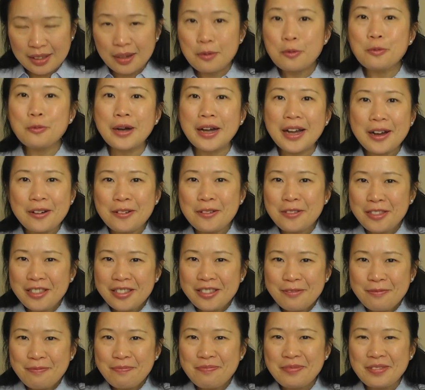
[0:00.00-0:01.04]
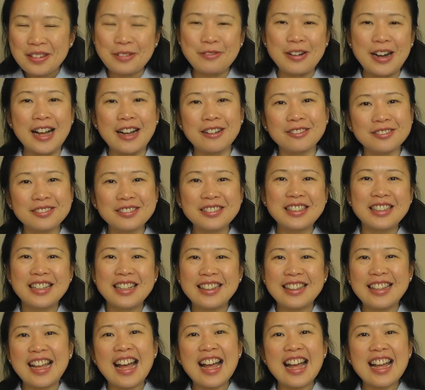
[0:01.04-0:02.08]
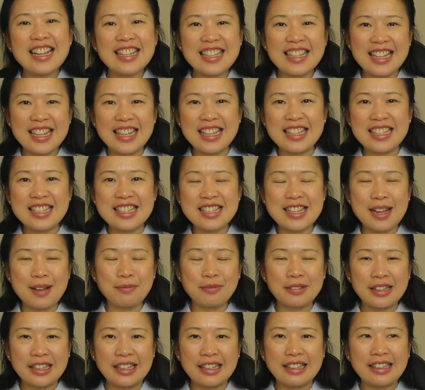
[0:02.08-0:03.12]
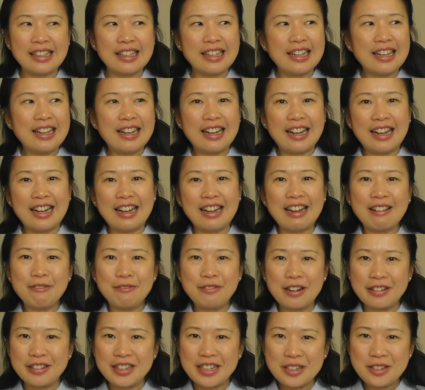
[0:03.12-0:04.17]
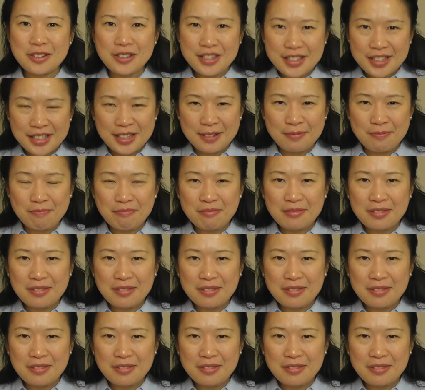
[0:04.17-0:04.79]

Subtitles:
Wealth. Wow, that is something very interesting.